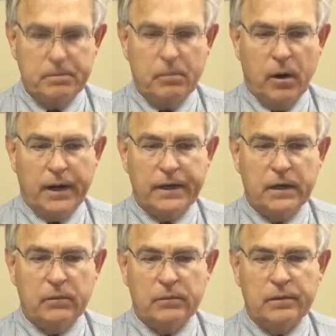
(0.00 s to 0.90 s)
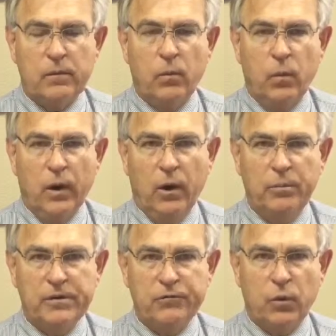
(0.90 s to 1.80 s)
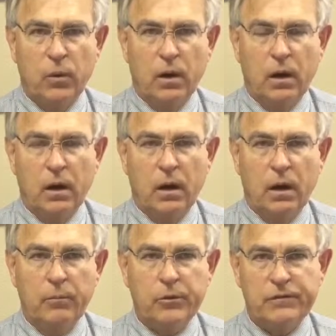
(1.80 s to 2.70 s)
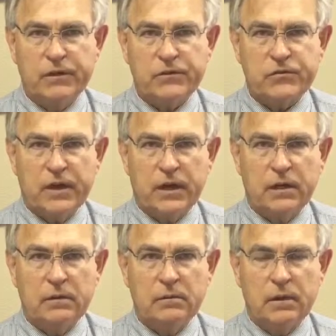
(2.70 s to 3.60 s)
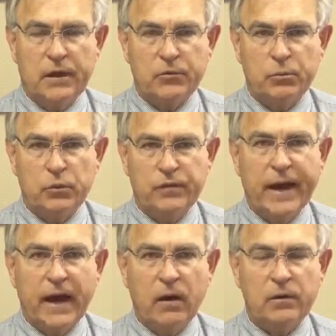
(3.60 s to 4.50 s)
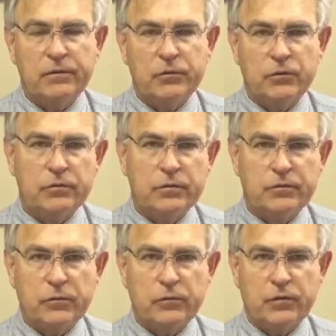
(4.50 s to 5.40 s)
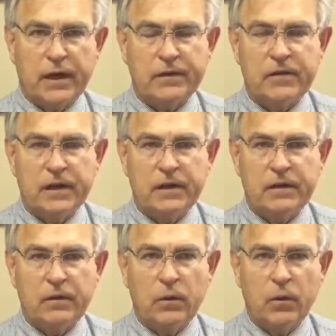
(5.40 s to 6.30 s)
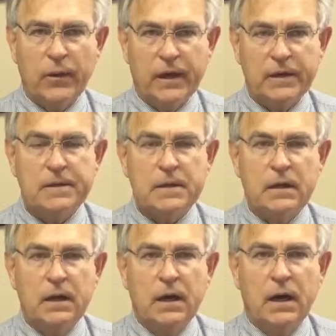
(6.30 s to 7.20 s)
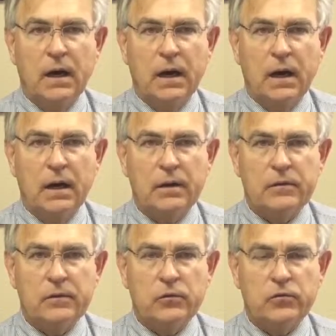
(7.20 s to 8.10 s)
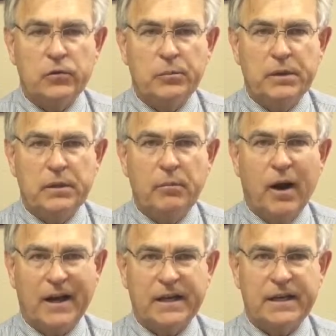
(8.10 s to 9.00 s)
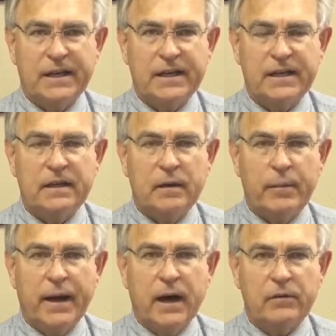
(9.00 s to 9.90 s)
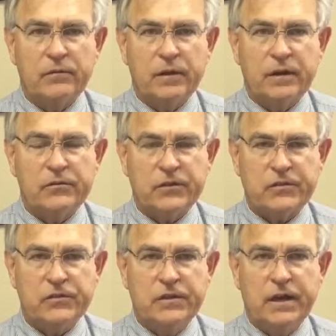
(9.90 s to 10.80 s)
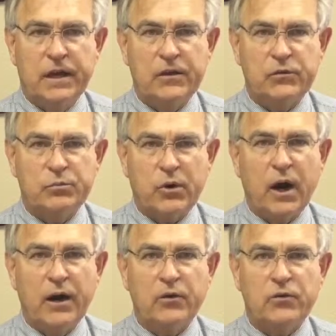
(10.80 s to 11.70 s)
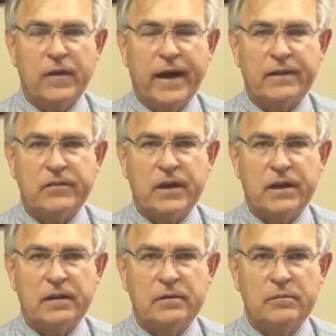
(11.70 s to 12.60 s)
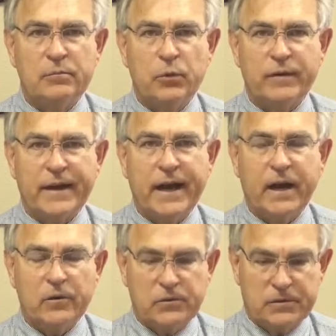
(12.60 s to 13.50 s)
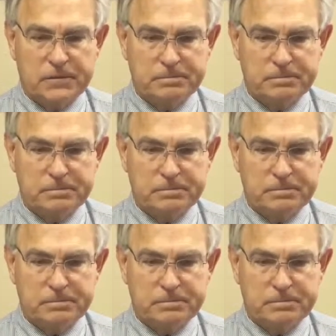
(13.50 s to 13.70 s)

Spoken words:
Market it well before a previous tenant has moved out. If you've got a tenant in there already, you should be marketing it about 60 days prior to that tenant moving out.